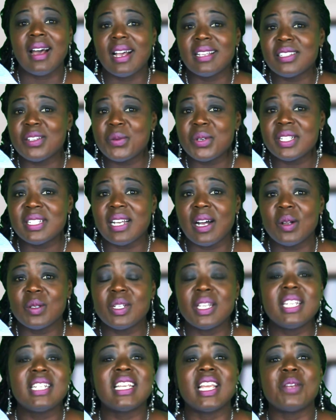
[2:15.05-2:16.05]
As a
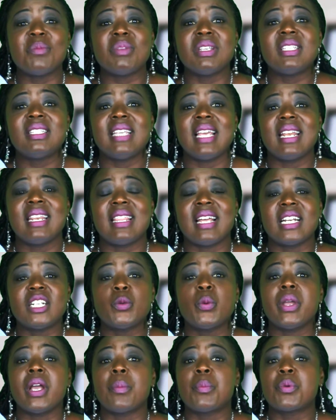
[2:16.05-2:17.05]
result, it can be said
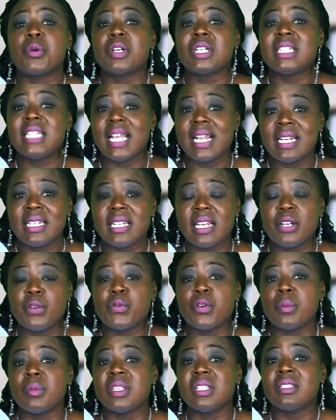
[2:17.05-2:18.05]
that we are protected
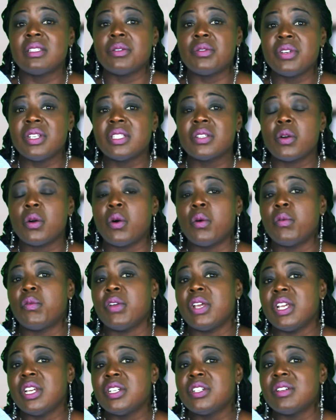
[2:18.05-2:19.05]
from this risk of
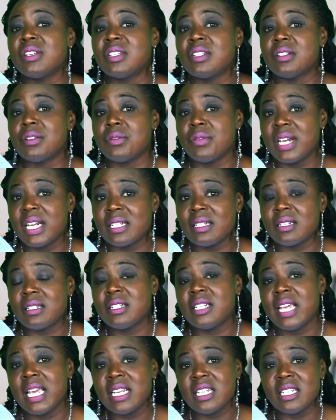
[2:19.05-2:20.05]
interest rate
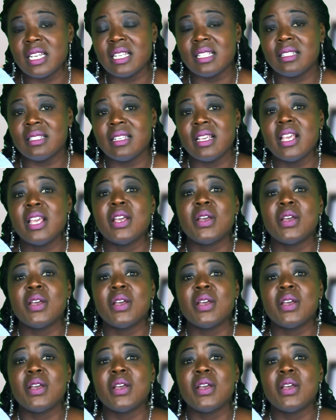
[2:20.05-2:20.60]
changes